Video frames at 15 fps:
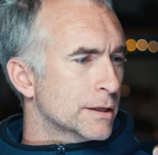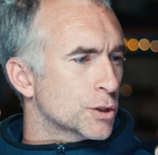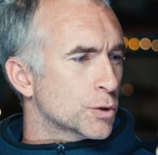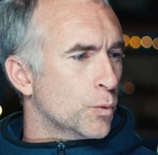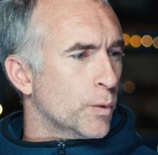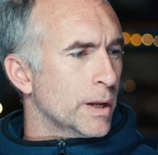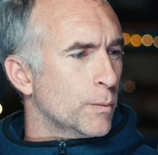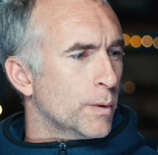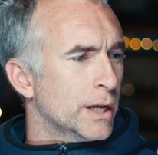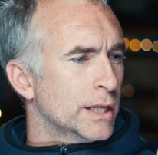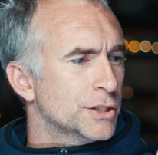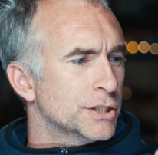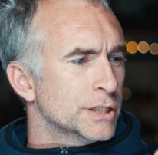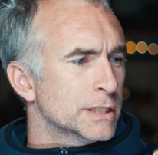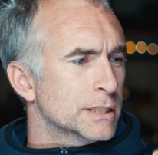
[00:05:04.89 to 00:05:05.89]
The 21
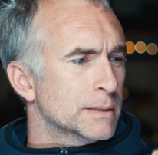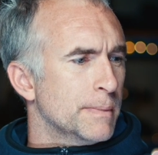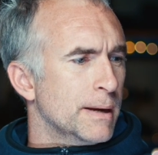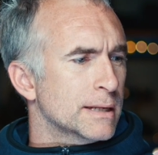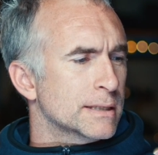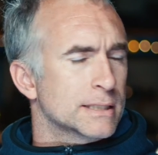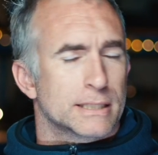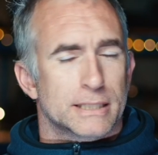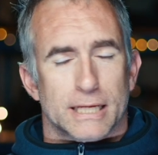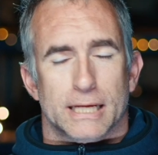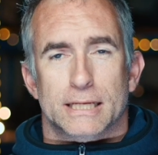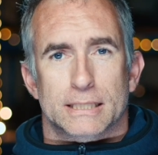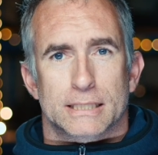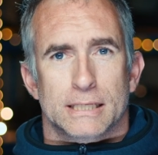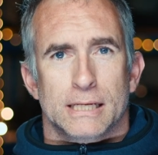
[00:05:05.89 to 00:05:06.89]
inch is about
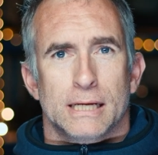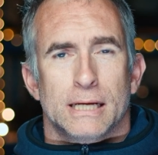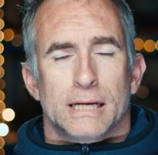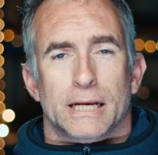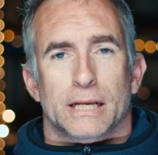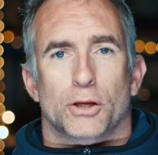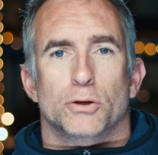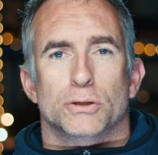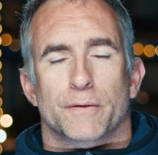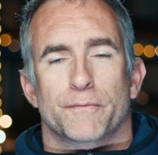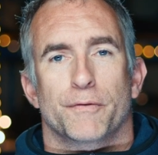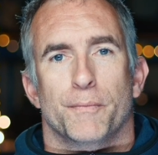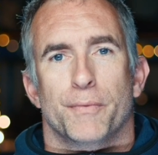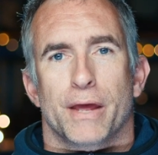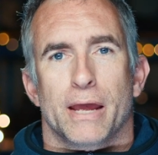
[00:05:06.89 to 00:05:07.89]
$6,000. And it goes up
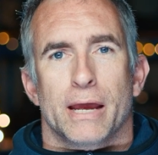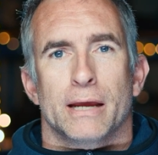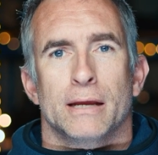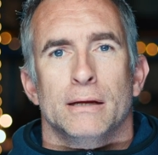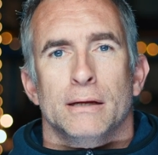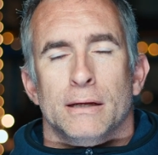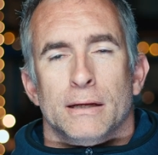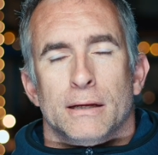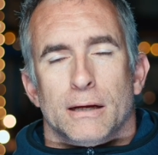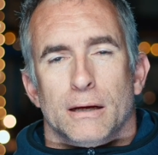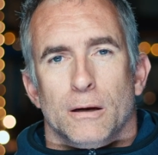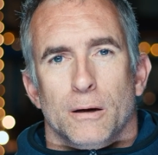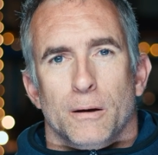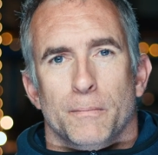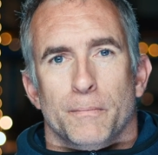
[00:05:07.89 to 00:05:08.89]
from there.
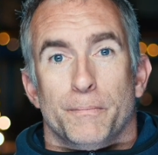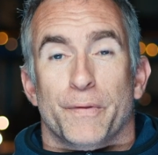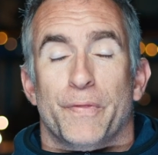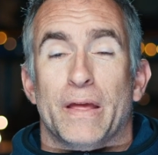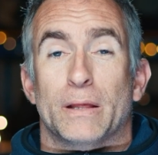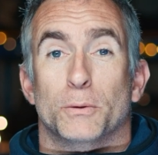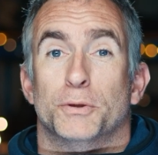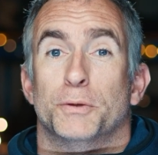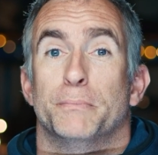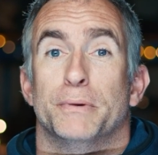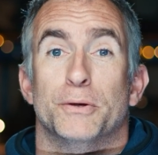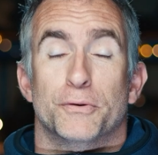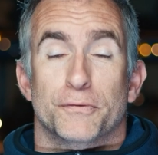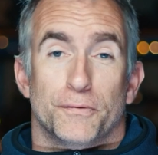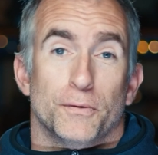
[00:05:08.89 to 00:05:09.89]
But they looked
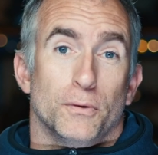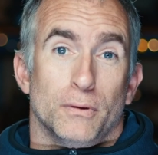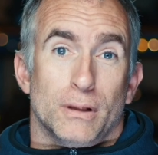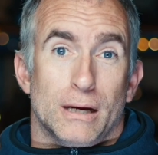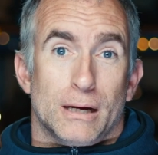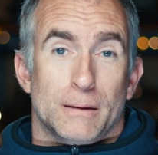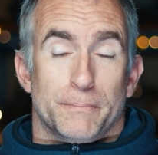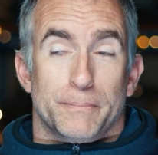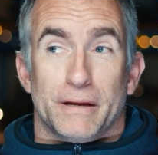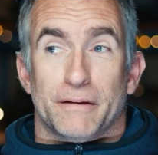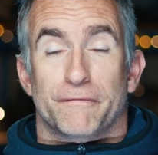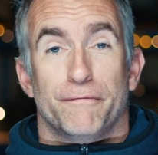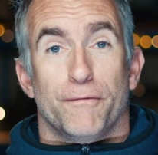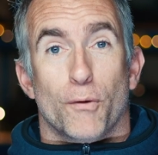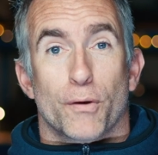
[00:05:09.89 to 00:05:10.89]
beautiful,
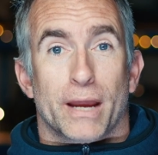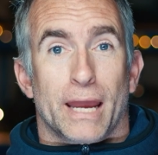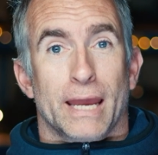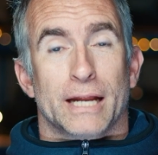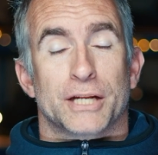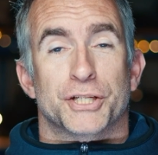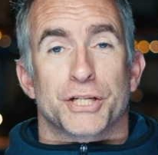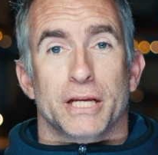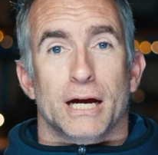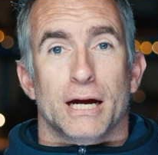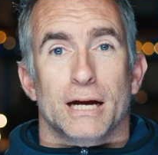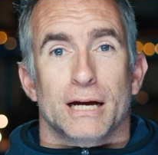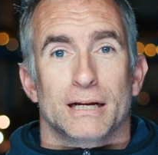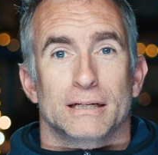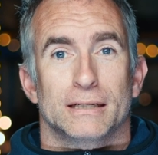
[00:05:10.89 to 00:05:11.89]
being 4K
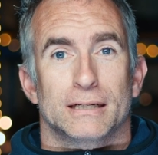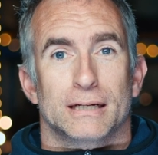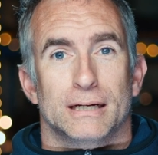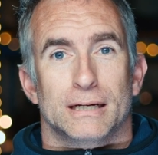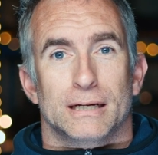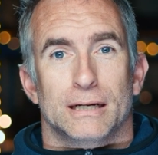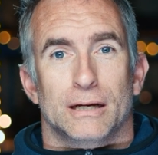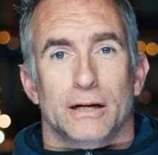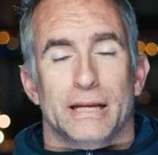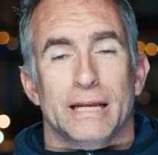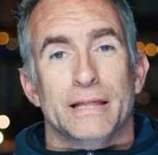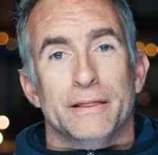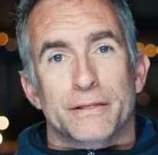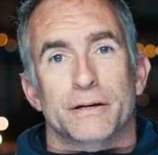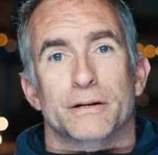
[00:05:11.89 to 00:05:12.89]
HDR
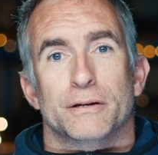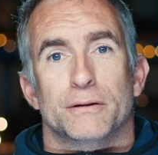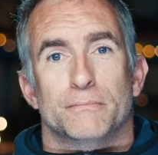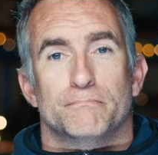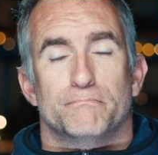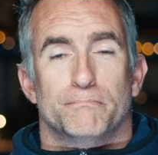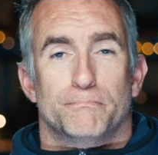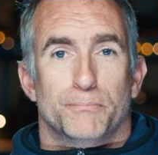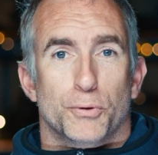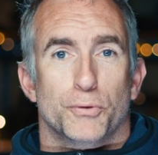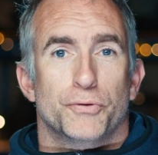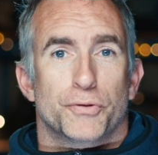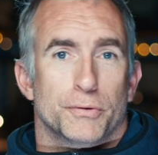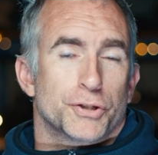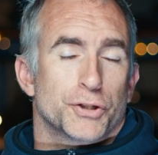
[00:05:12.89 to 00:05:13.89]
in the
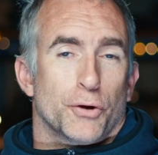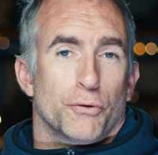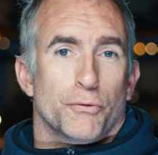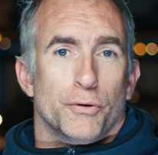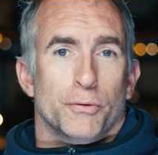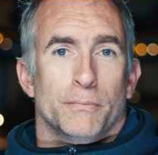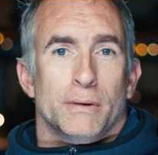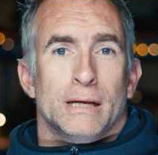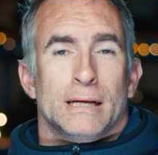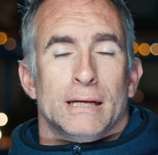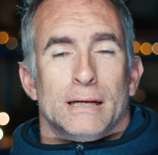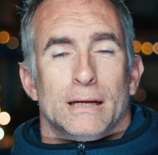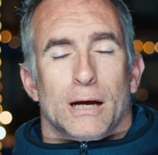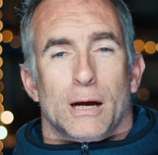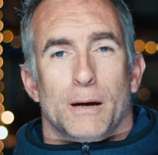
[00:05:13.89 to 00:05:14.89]
booth or showroom.
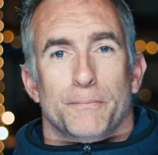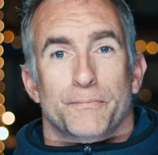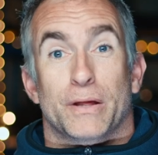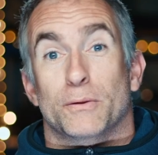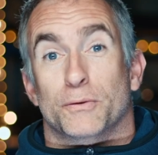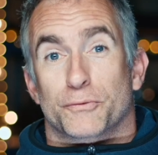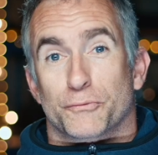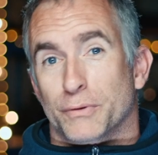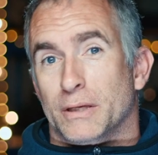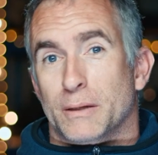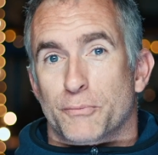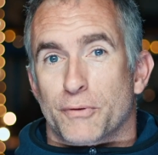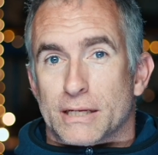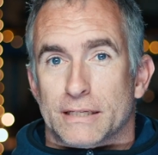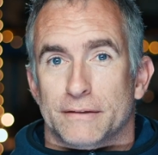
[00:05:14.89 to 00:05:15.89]
They looked really
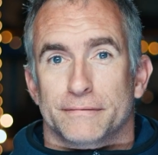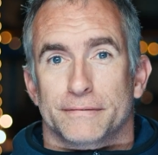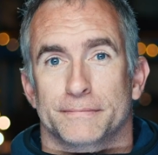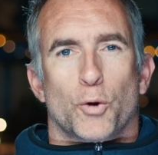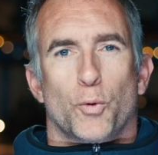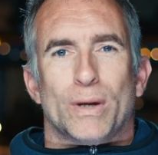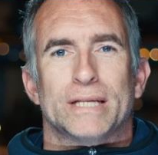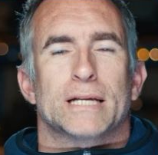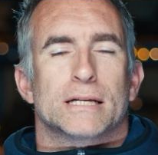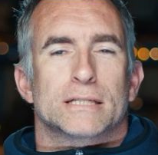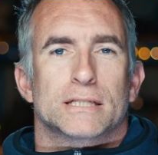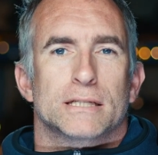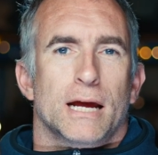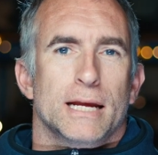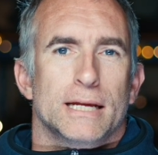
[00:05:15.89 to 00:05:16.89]
impressive. Quasar
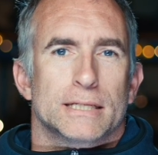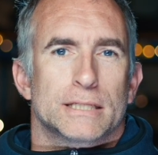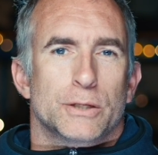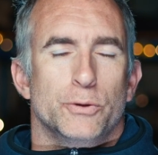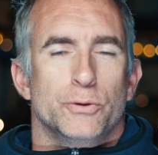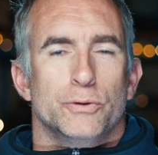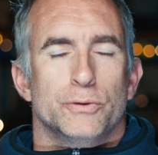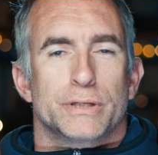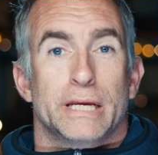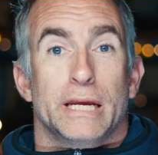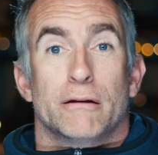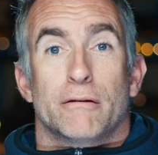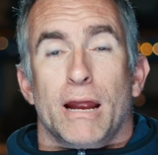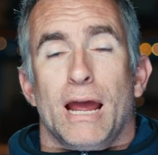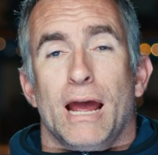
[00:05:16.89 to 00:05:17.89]
Science, whose
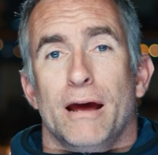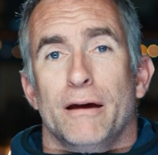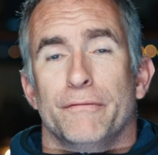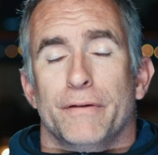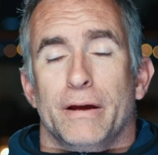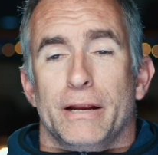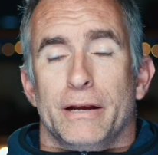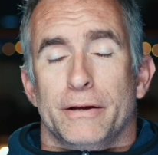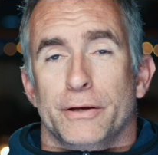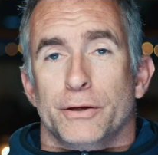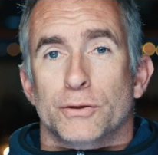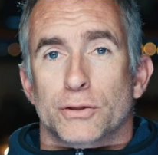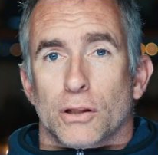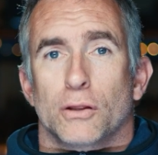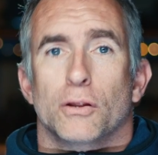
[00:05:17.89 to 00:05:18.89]
gear I have and
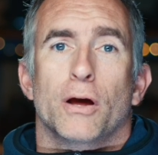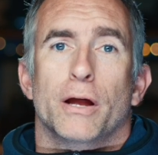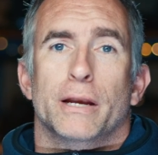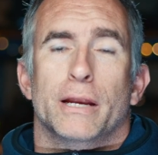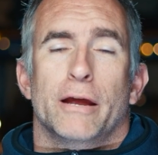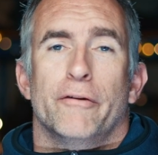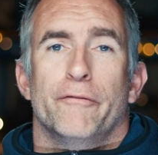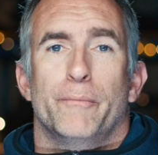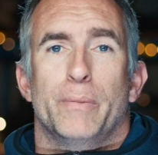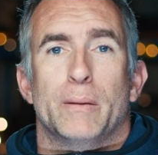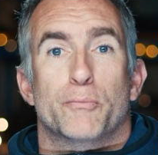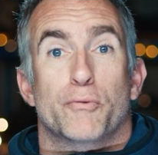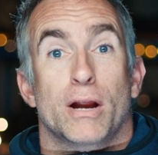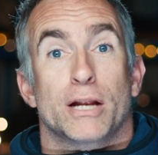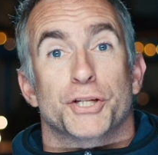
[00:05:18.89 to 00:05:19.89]
use a lot, have
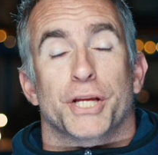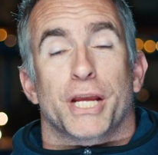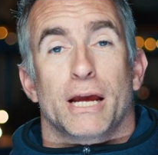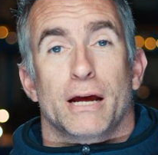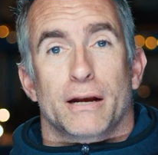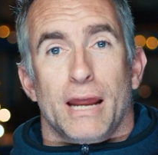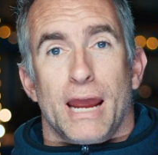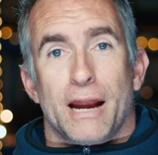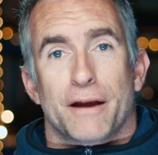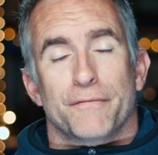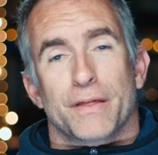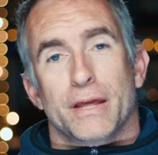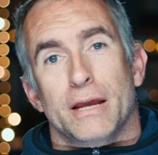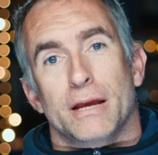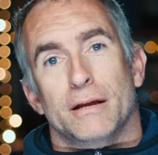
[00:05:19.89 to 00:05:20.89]
been branching out
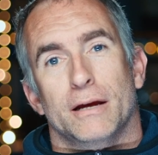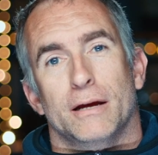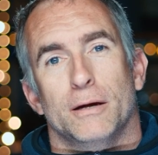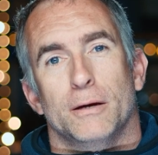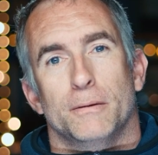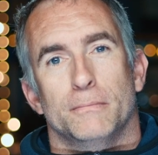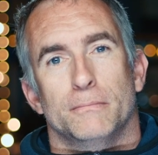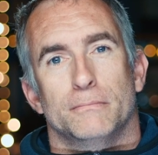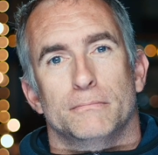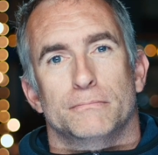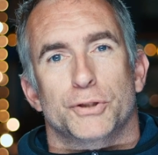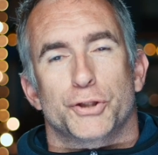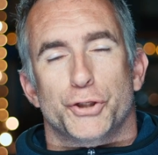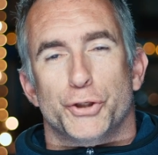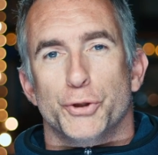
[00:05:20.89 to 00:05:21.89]
of their
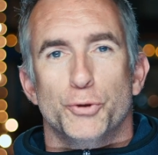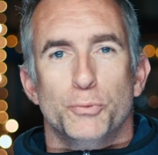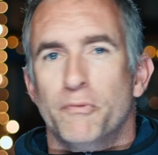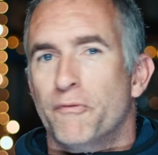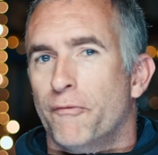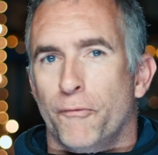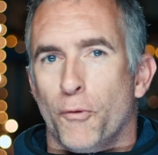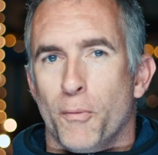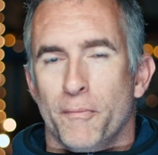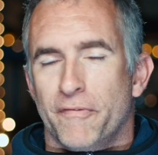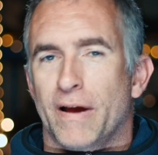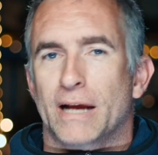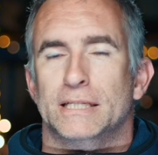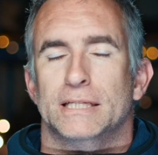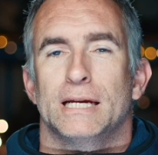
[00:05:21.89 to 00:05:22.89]
tube form
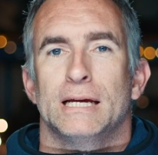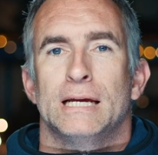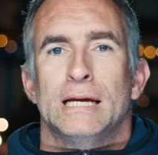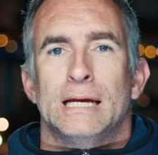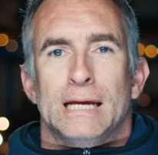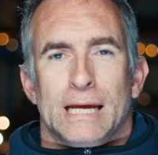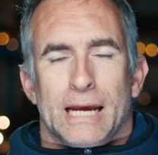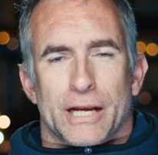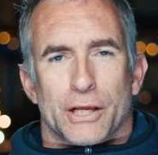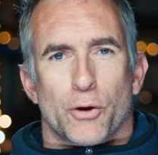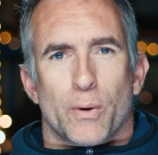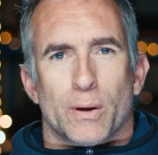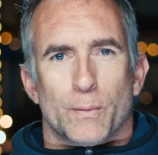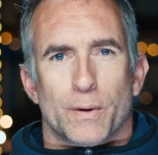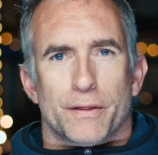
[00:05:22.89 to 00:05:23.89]
factor, and are going